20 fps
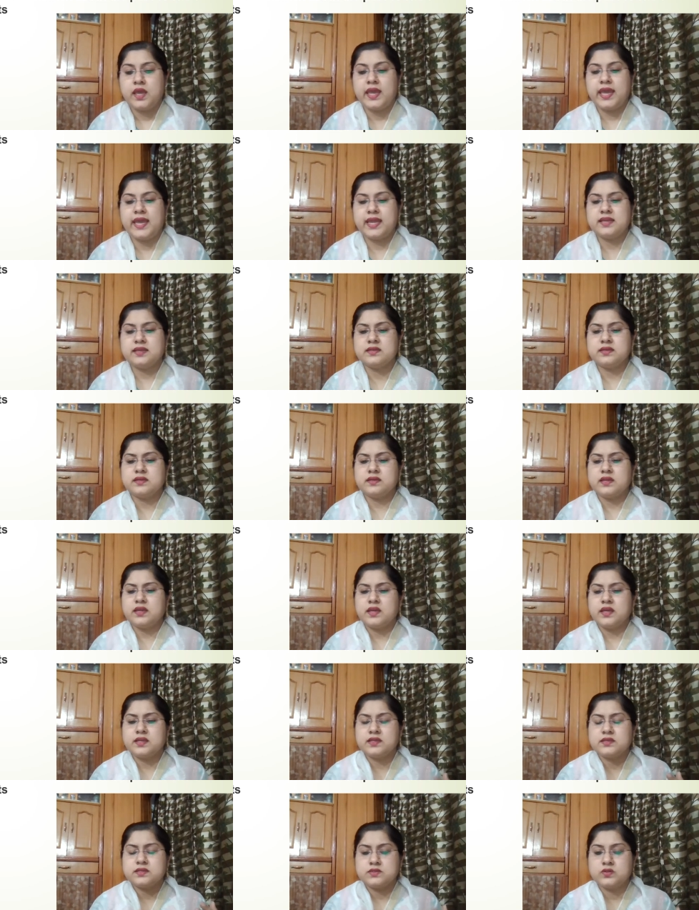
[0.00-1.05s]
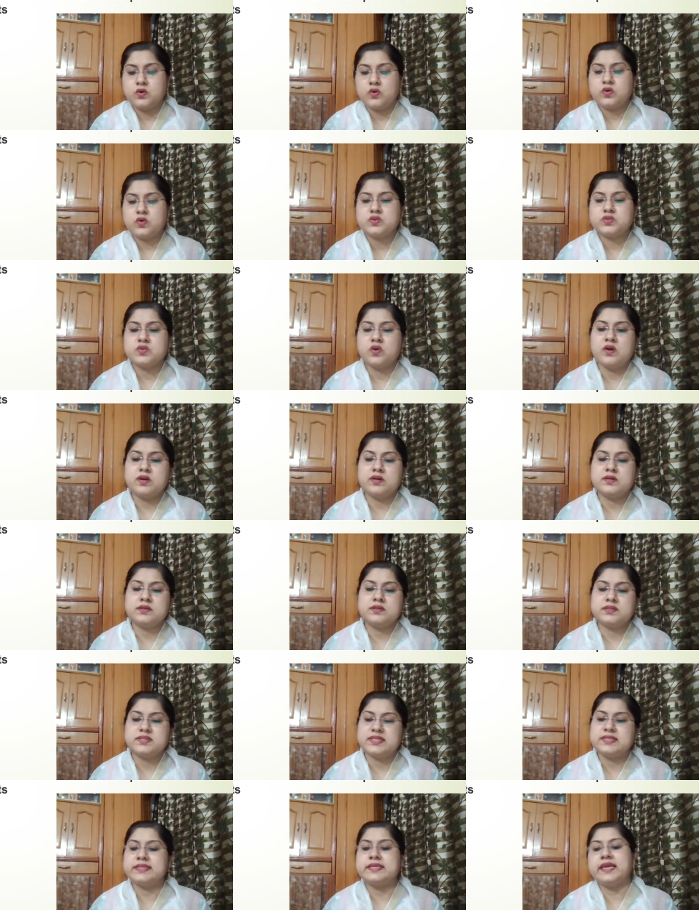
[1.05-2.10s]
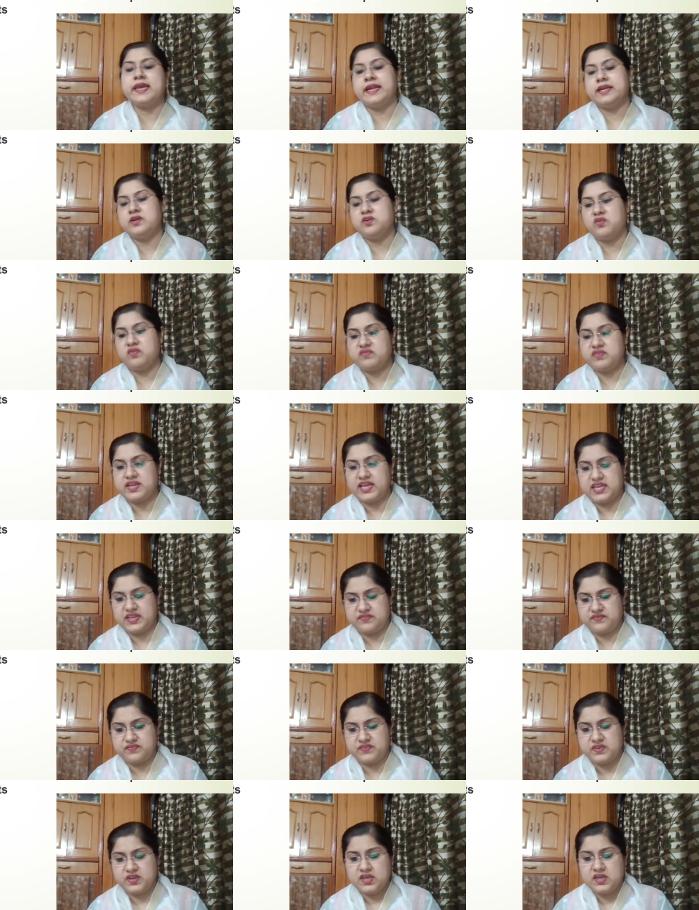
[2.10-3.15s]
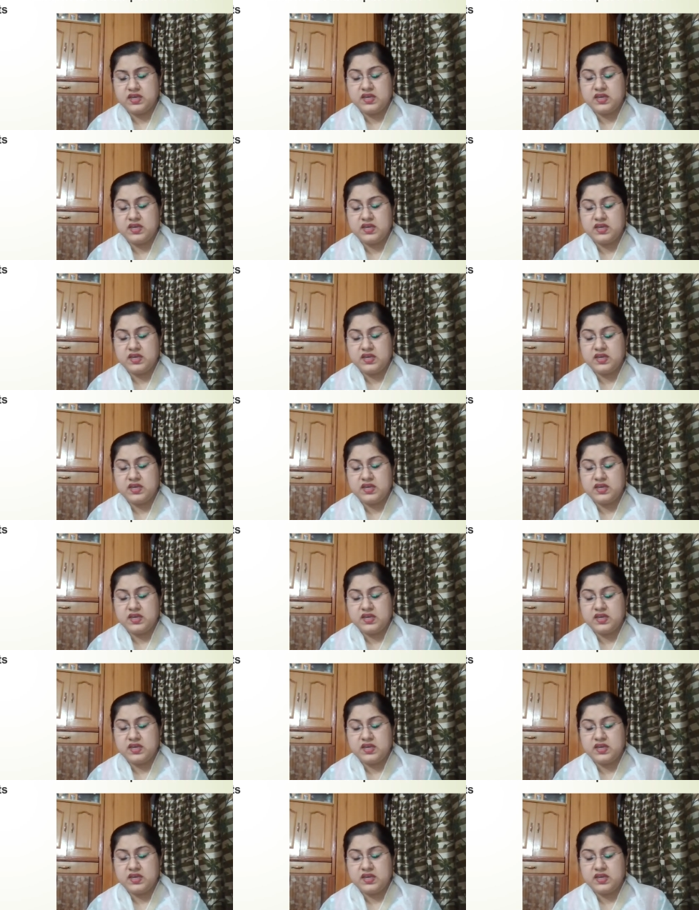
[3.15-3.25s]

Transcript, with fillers: and it goes on till the end of life.